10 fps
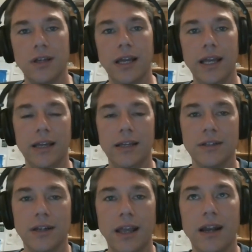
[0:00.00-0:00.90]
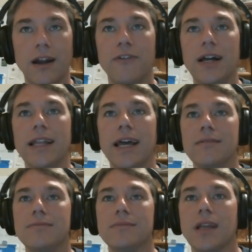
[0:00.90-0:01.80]
And I find that
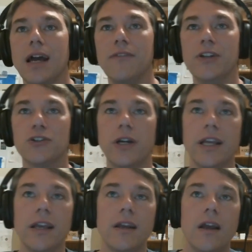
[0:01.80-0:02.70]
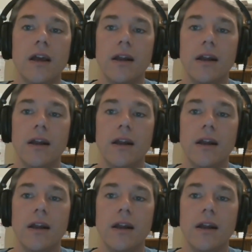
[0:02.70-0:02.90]
kind of intriguing.